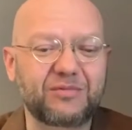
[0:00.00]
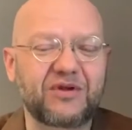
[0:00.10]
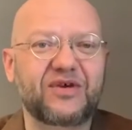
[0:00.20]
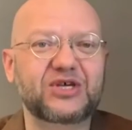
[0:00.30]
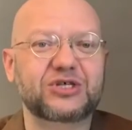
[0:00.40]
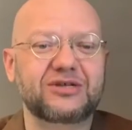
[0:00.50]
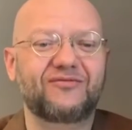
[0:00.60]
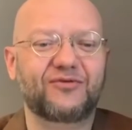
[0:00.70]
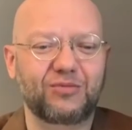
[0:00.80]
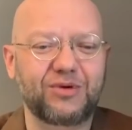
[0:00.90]
professional
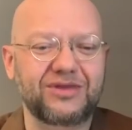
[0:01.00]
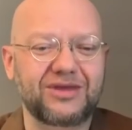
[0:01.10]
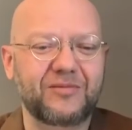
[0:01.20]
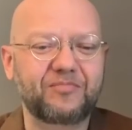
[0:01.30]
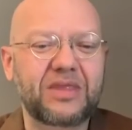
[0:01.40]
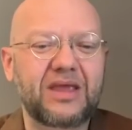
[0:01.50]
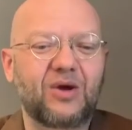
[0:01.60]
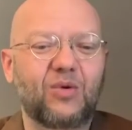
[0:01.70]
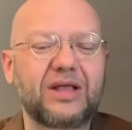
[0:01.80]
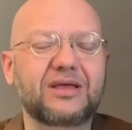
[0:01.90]
from India,
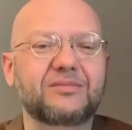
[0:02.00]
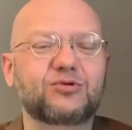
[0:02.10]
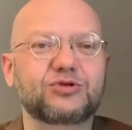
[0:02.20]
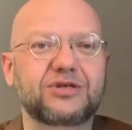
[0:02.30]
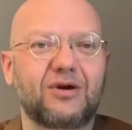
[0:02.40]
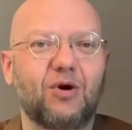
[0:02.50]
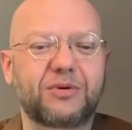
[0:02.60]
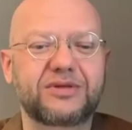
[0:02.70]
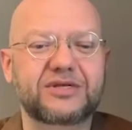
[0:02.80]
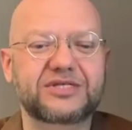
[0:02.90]
welcome to the
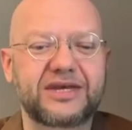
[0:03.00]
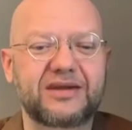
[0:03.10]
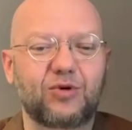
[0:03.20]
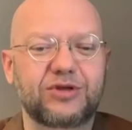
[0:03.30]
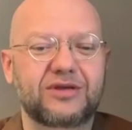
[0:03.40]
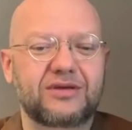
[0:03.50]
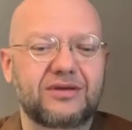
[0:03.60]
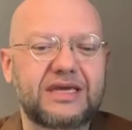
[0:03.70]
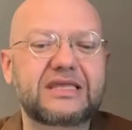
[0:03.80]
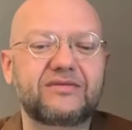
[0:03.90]
opening ceremony.
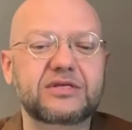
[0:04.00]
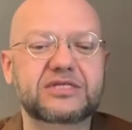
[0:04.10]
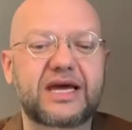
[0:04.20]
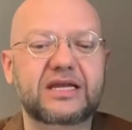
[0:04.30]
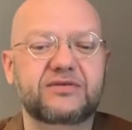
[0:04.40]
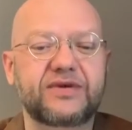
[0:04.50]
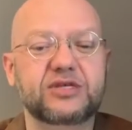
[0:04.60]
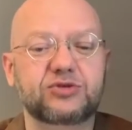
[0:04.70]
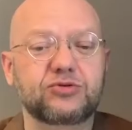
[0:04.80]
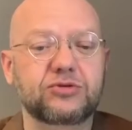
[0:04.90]
It will start very
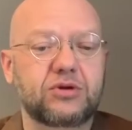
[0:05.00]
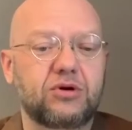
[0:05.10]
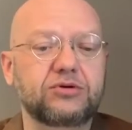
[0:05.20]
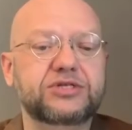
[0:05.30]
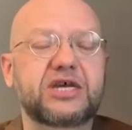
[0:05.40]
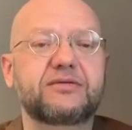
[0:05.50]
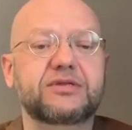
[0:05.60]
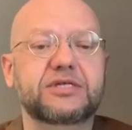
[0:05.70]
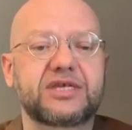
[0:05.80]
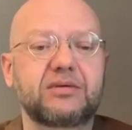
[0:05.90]
soon, on 7
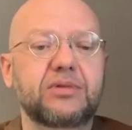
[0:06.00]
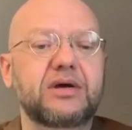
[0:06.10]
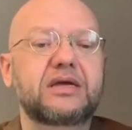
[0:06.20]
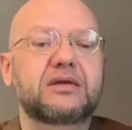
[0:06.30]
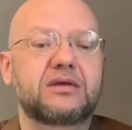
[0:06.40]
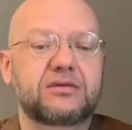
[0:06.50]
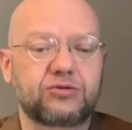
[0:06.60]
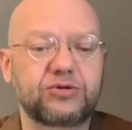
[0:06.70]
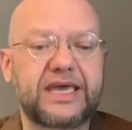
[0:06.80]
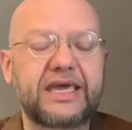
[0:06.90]
December,
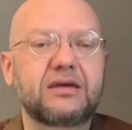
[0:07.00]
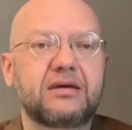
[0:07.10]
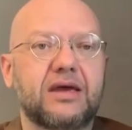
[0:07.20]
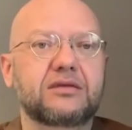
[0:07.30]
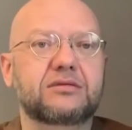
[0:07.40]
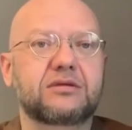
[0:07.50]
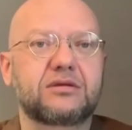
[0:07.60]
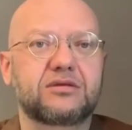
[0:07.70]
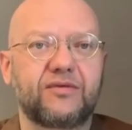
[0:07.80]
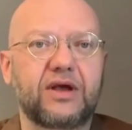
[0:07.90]
today and
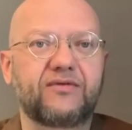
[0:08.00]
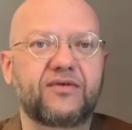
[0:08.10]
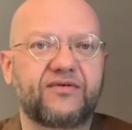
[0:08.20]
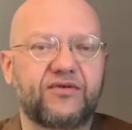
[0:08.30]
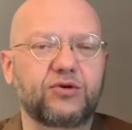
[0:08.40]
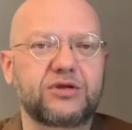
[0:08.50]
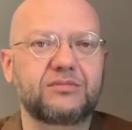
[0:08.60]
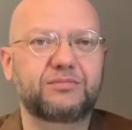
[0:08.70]
12:30